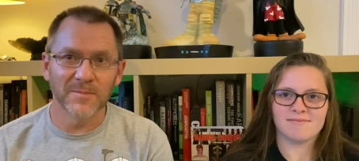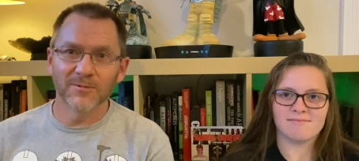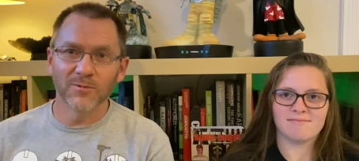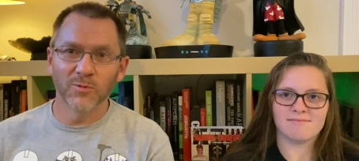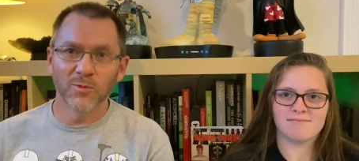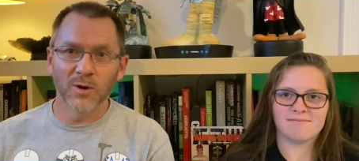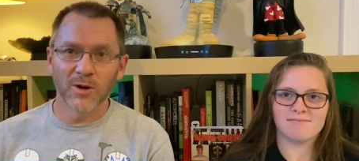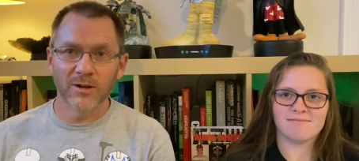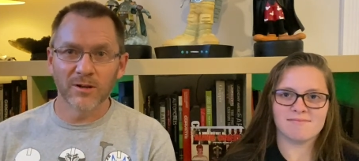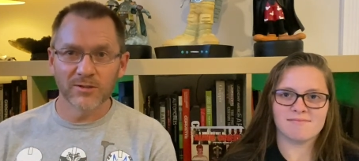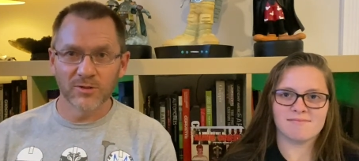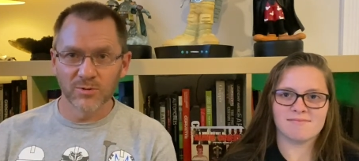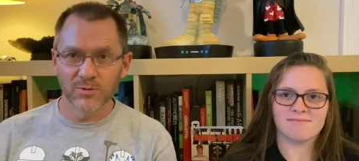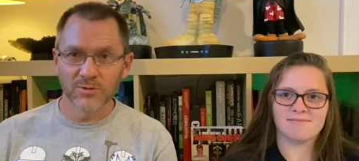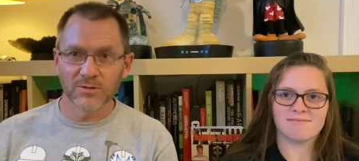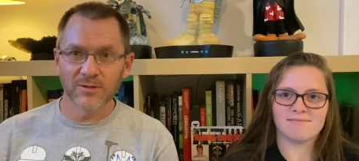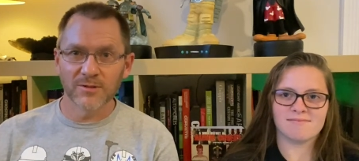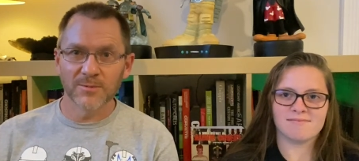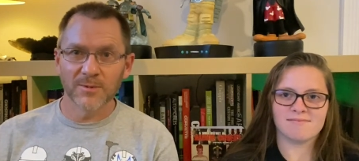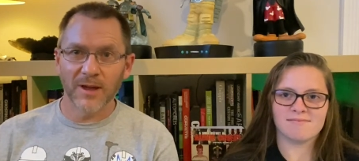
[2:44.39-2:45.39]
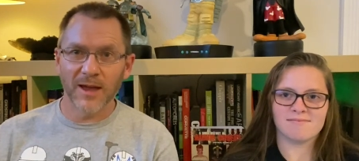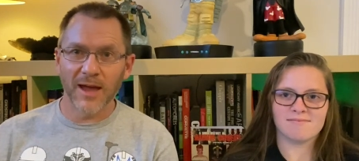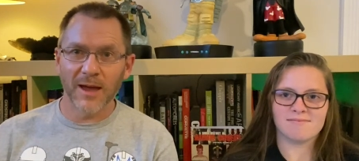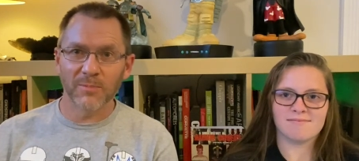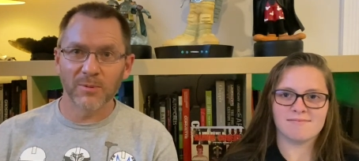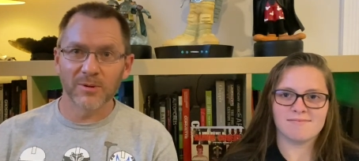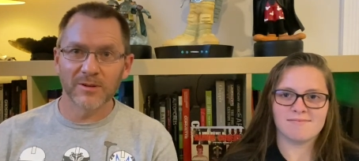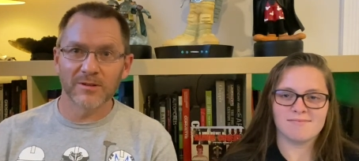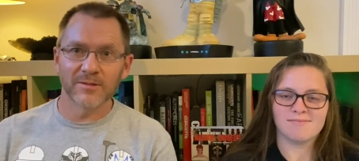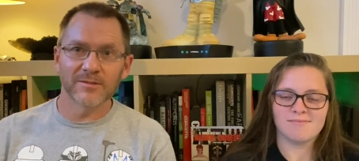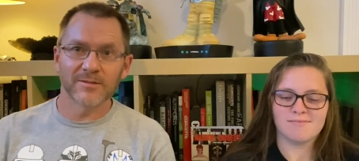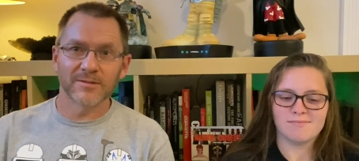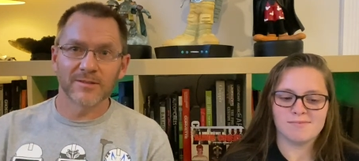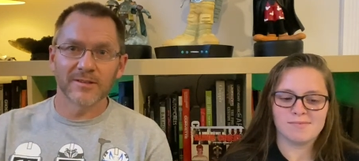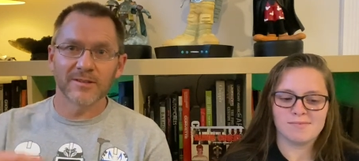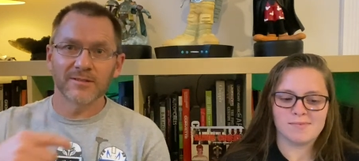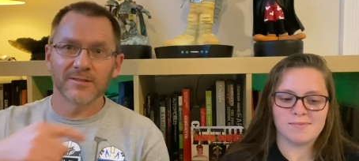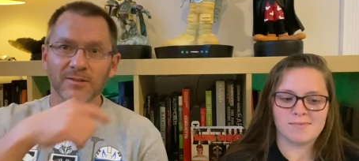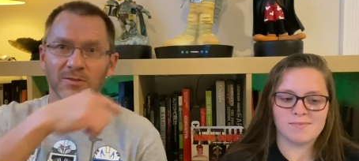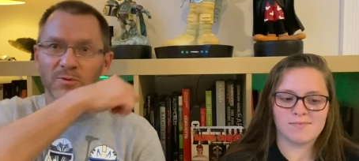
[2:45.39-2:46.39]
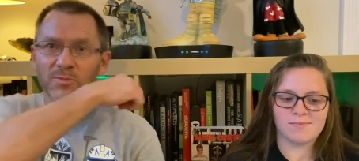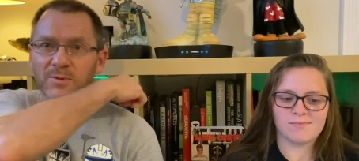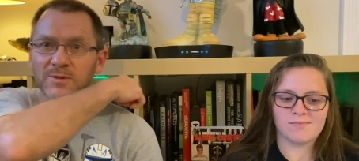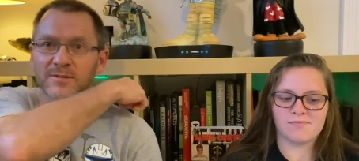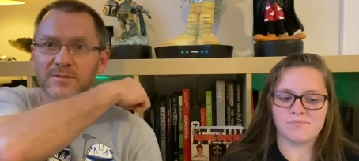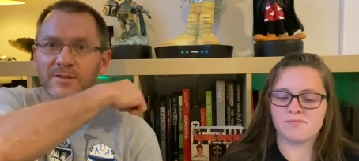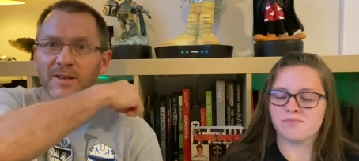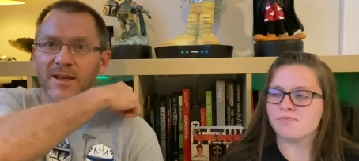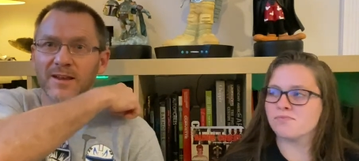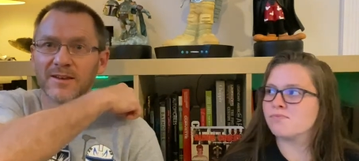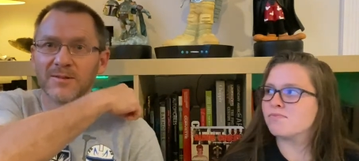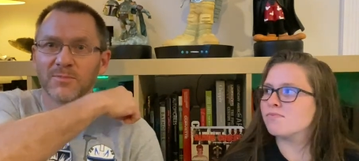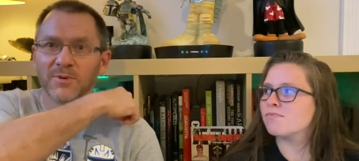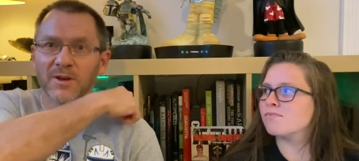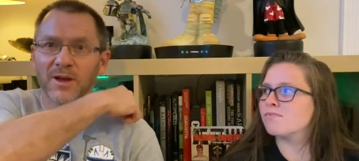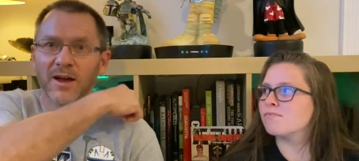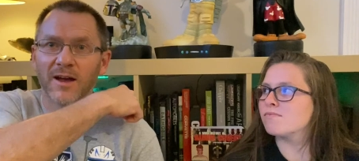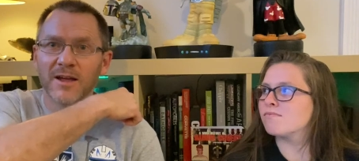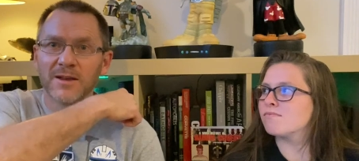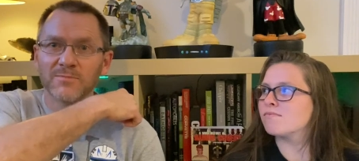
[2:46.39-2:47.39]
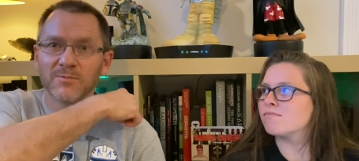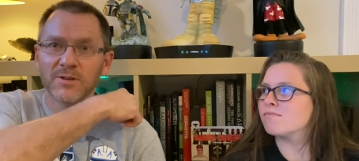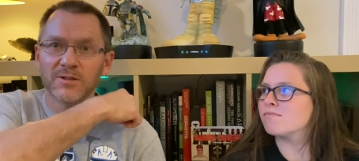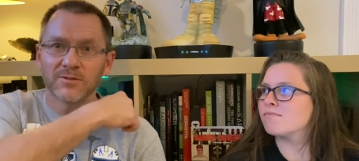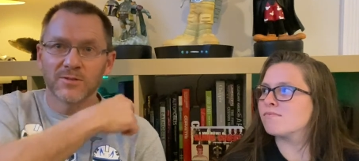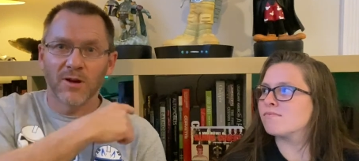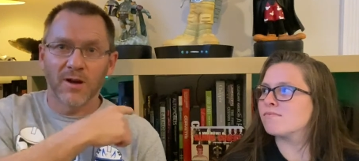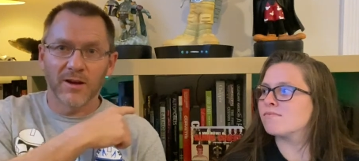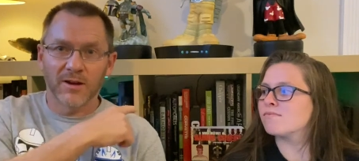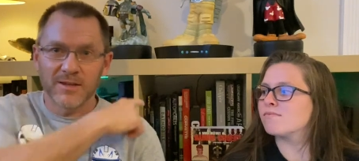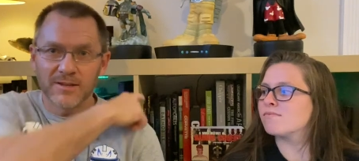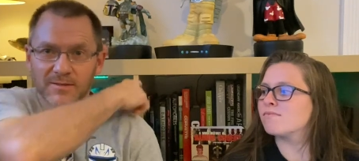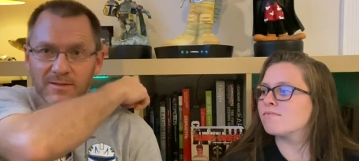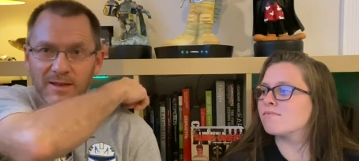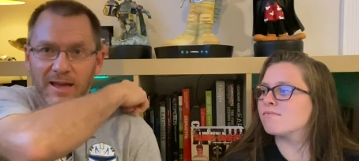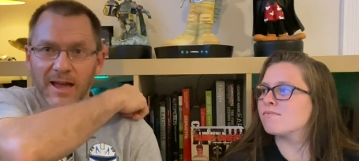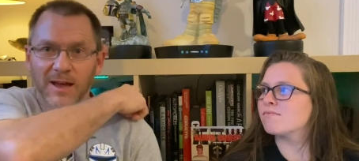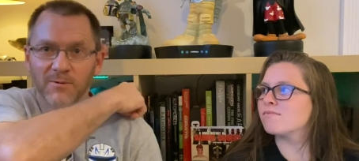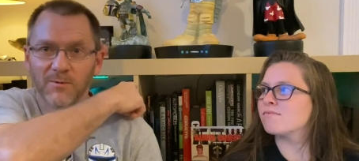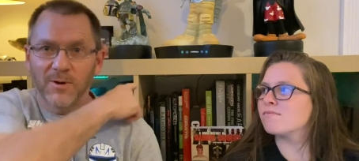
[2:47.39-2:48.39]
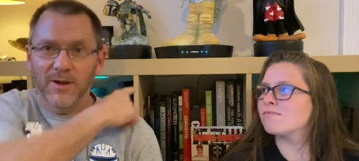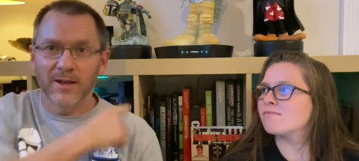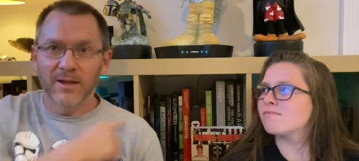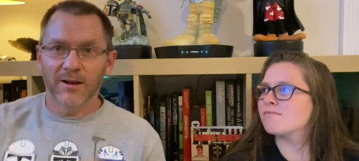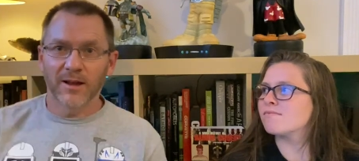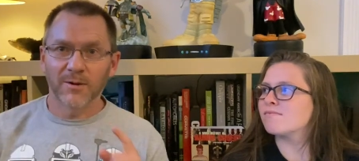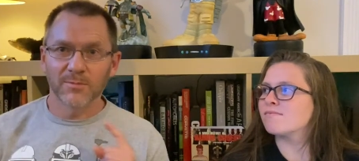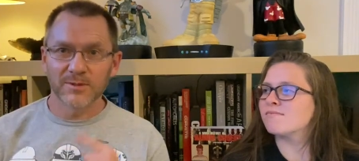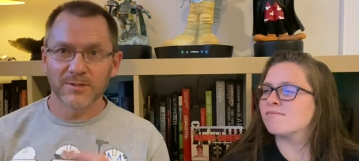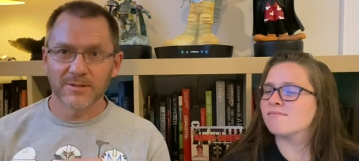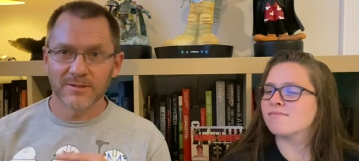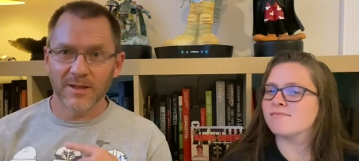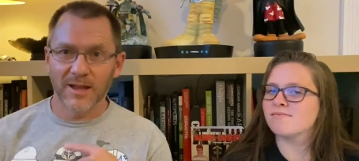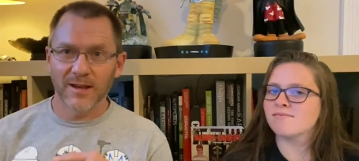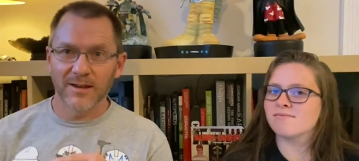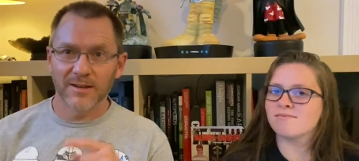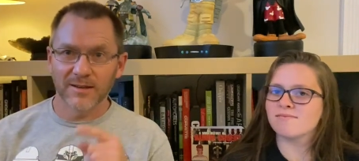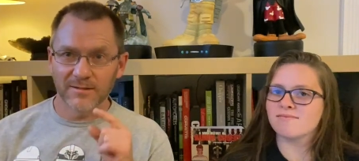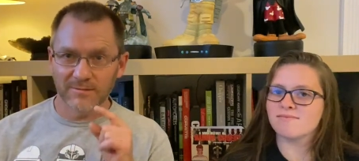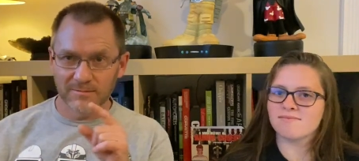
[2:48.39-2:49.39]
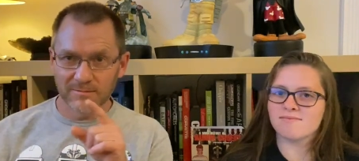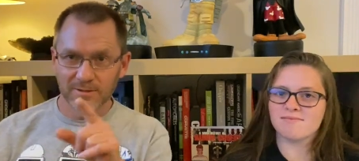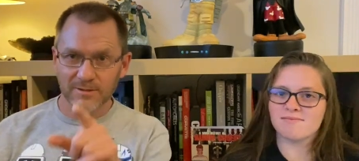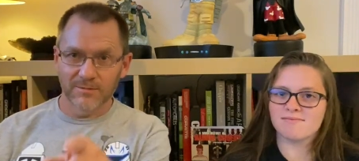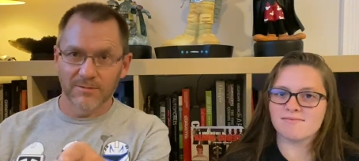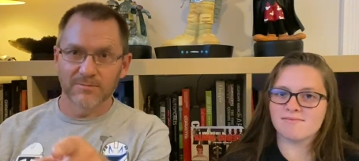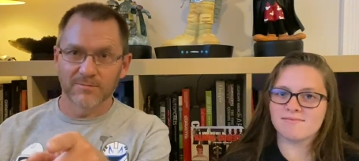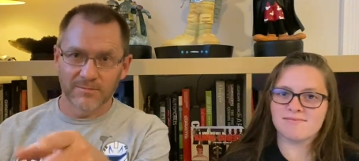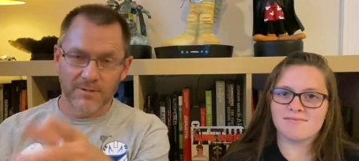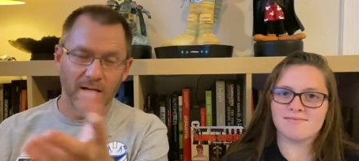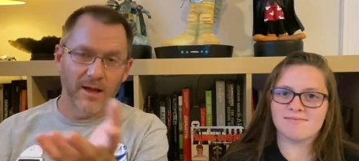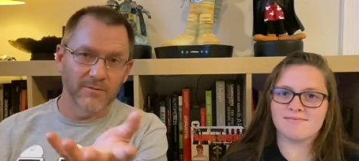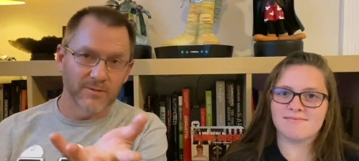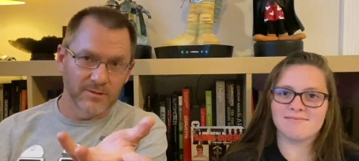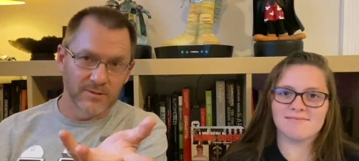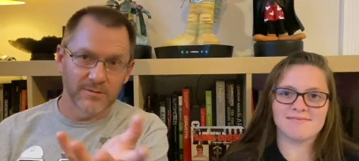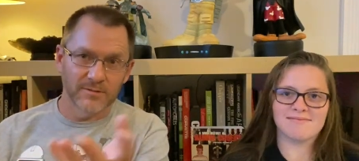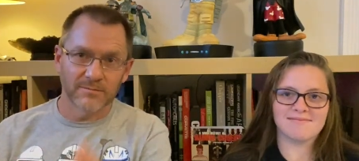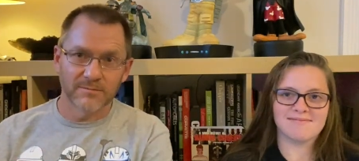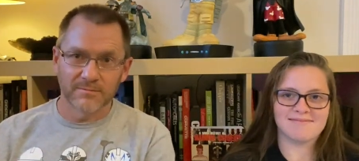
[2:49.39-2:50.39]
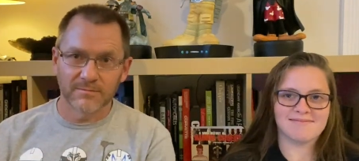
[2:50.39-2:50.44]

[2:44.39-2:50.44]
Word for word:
Speaker 1: What'll usually be happening is, is he'll be standing behind me talking that way and I'll be standing, you know, obviously,